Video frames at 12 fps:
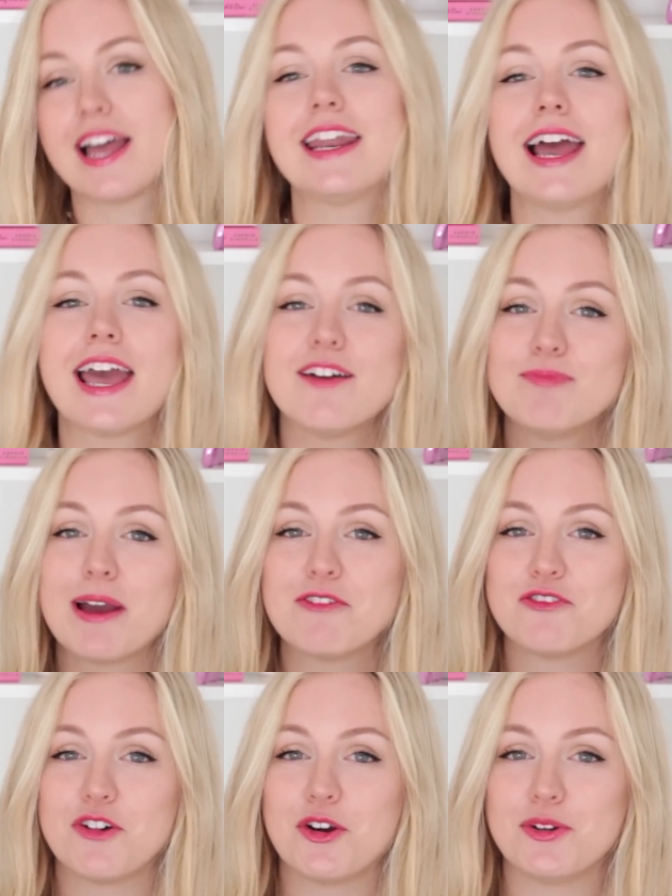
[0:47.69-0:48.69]
and I have my
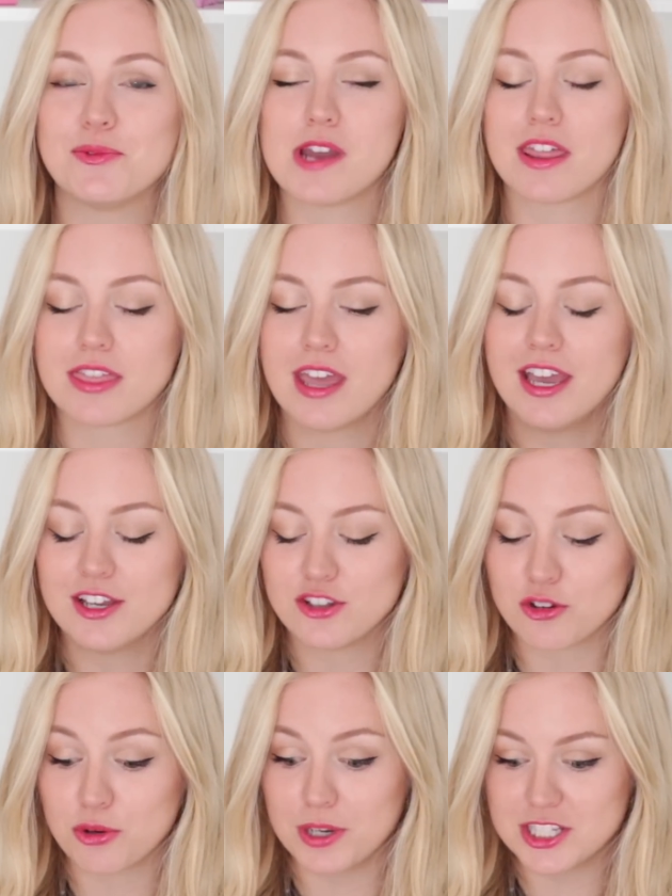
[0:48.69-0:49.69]
phone with
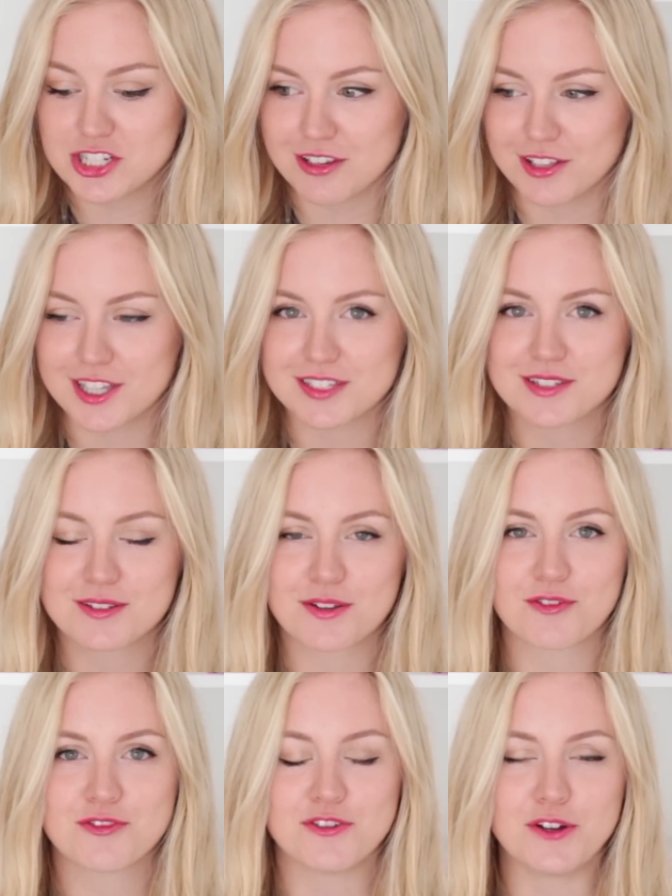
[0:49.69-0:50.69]
the cringiest
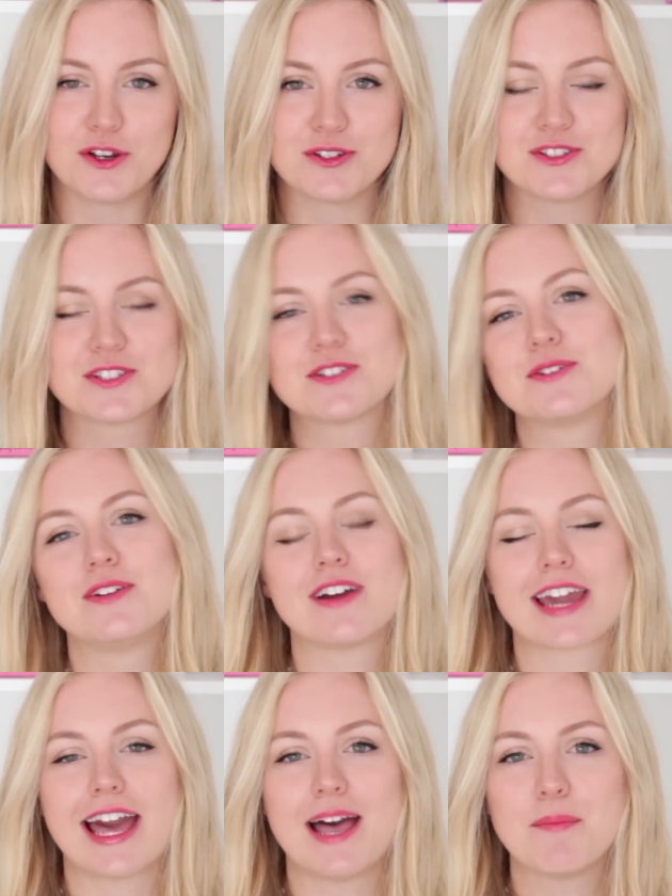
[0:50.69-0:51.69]
photos to
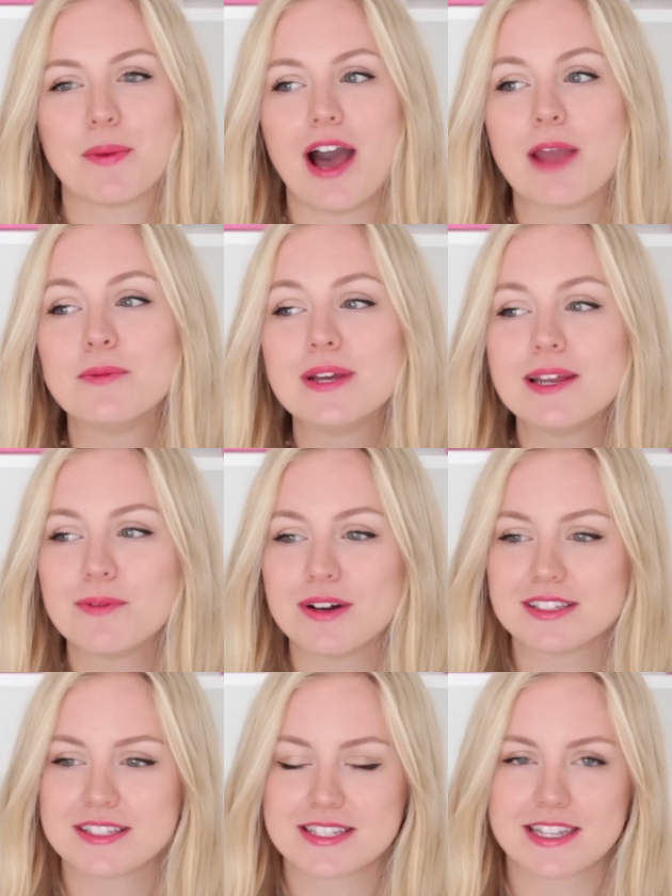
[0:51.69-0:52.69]
look at, but I really
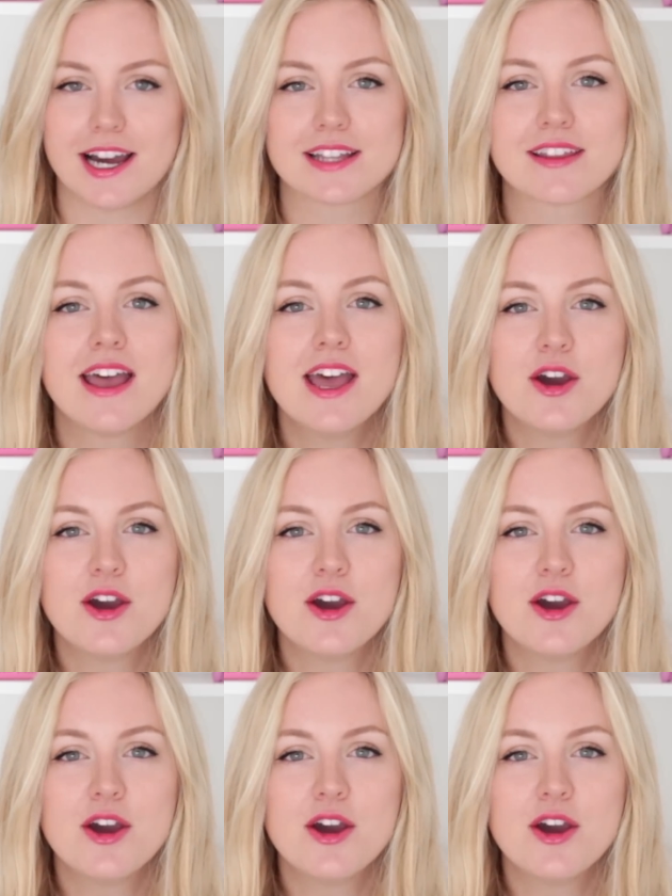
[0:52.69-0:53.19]
want to start